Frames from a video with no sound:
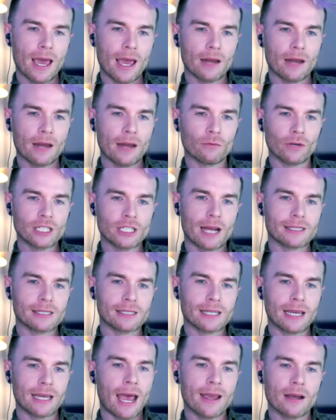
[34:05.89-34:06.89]
And reach out
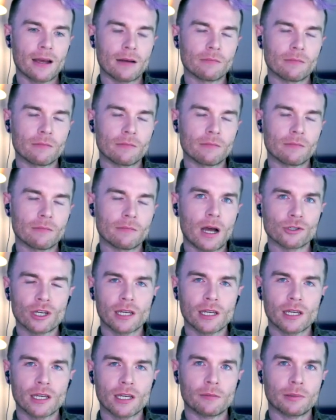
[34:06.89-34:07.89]
and say, hey, I'm
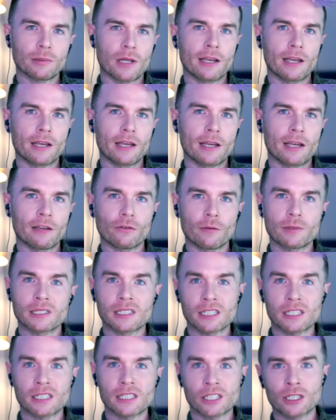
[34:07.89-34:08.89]
looking at applying for
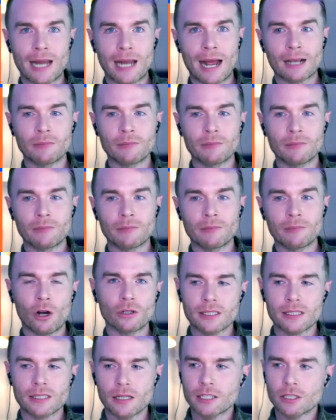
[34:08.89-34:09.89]
a position at Acme
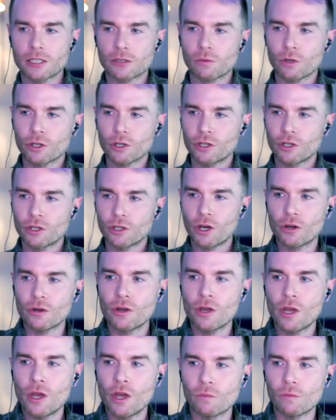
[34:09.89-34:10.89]
Holdings, and I just want to
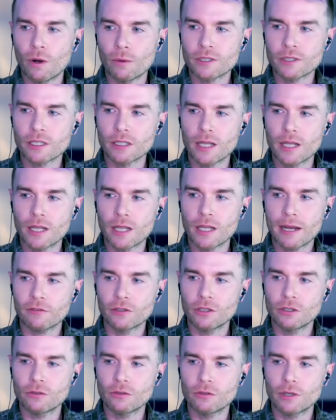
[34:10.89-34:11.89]
know, what was it
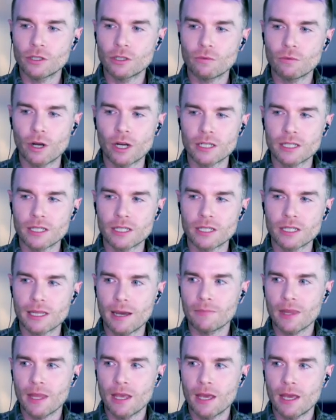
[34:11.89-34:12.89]
like for you when you worked
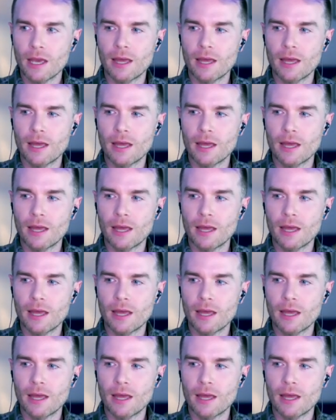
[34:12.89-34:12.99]
there?